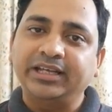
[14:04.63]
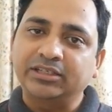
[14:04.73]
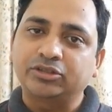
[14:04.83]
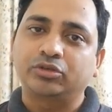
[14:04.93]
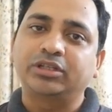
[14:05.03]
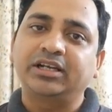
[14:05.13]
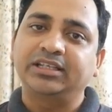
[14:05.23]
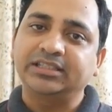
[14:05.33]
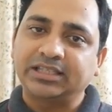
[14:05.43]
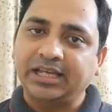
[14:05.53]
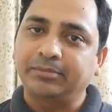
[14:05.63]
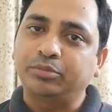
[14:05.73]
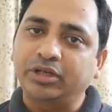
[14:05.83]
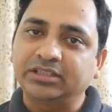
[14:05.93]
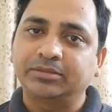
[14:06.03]
I can show that yes, I am
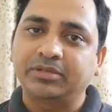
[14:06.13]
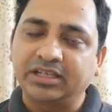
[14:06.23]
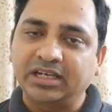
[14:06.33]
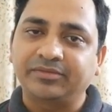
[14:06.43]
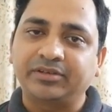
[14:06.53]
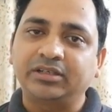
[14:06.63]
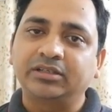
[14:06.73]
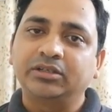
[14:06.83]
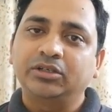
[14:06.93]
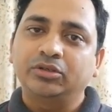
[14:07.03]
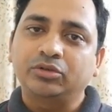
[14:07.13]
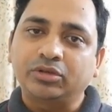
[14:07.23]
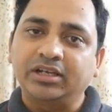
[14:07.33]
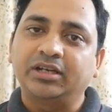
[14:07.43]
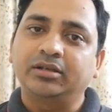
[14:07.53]
putting some real effort to
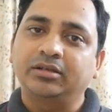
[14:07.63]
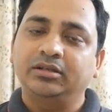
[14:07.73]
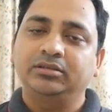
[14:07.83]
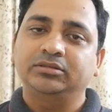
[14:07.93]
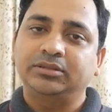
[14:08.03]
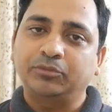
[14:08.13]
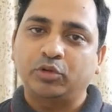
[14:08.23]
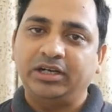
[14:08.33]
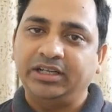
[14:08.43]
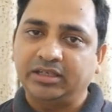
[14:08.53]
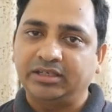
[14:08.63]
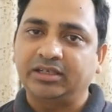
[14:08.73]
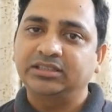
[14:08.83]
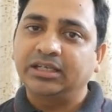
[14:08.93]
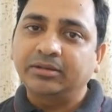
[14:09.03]
create some quality
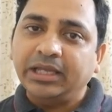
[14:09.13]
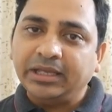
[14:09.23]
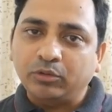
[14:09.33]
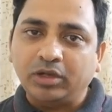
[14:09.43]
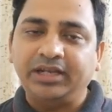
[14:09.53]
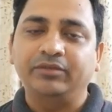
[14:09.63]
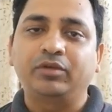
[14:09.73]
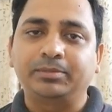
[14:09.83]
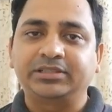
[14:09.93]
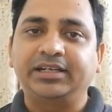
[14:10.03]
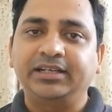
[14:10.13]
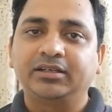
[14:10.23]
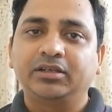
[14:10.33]
content, a quality website,